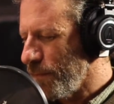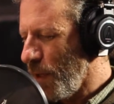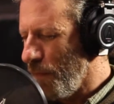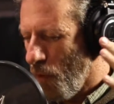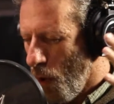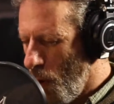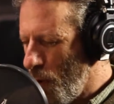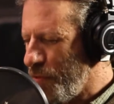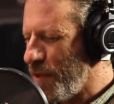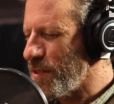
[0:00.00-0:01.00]
of
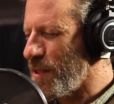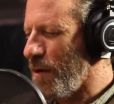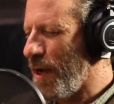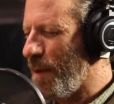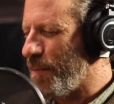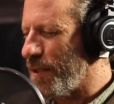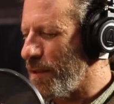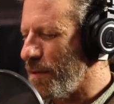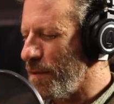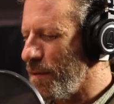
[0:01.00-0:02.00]
all things that are
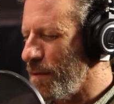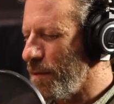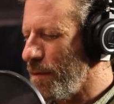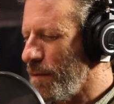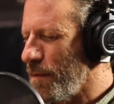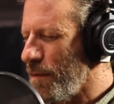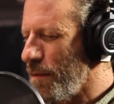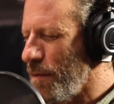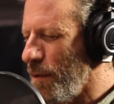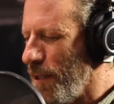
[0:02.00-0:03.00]
happening
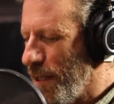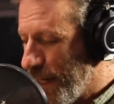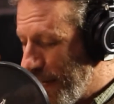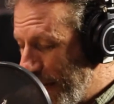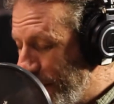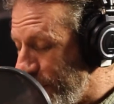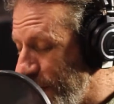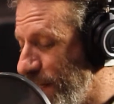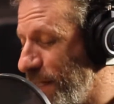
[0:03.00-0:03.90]
in an infinite